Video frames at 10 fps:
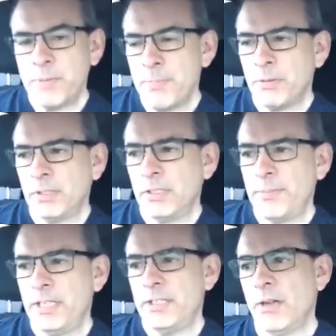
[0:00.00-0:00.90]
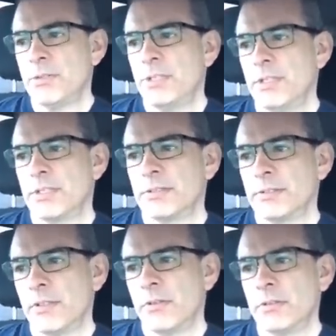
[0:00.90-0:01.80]
you can take those people in limited
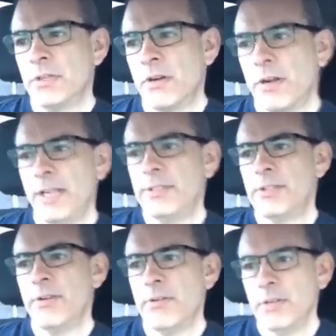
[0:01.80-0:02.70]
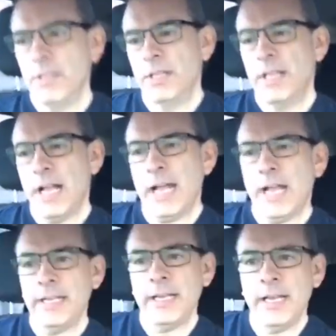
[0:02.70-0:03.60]
doses. Oh, all right,
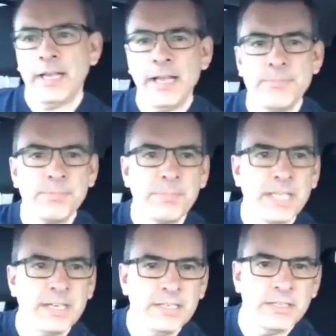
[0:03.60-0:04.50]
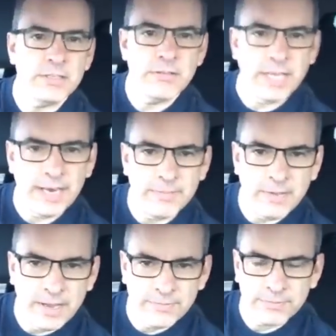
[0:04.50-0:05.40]
so I'm
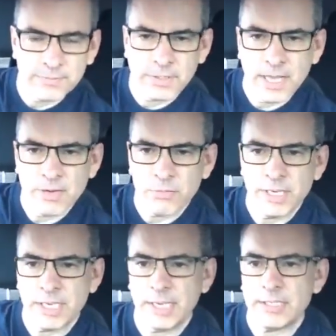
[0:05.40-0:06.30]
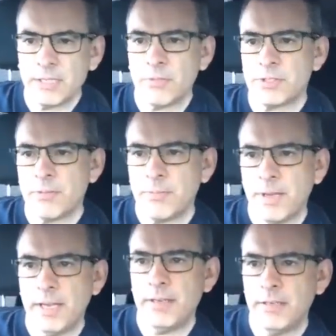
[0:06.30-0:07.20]
beginning to do that. I've kind of
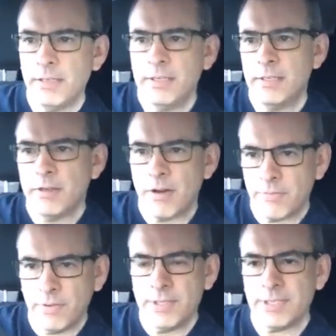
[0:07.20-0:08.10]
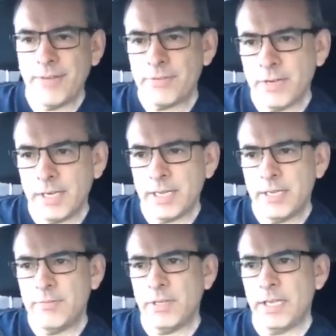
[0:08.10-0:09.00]
reconnected with some of my narc
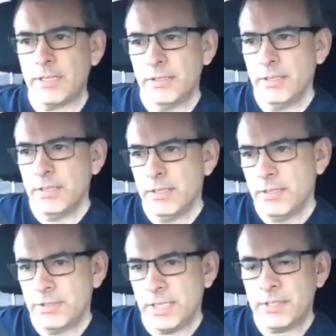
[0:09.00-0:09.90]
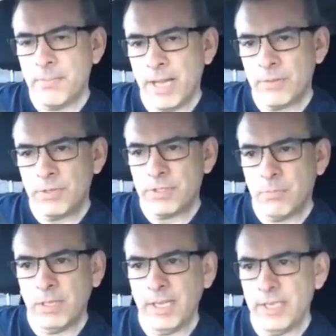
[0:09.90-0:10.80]
friends after I kind of like
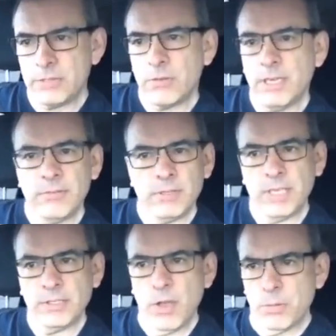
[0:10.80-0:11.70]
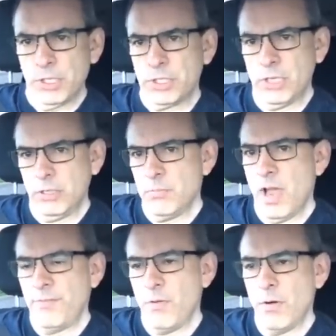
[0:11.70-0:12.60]
set the boundaries ablaze, where I'd like,
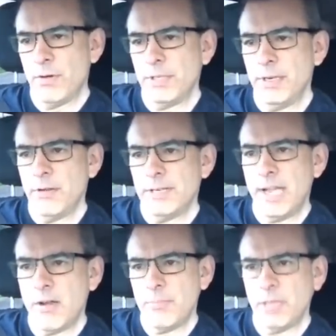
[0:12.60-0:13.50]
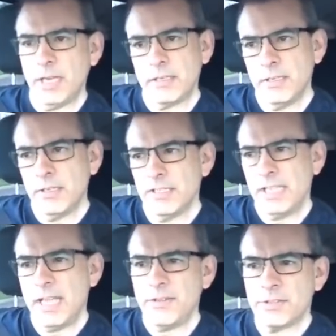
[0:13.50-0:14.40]
nobody's getting in my fort, you know. And now I'm
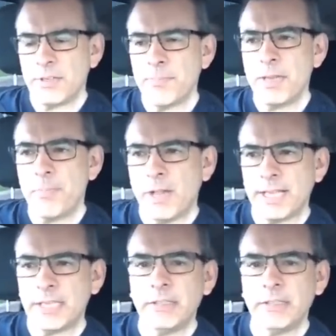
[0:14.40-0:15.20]
like, yeah, there's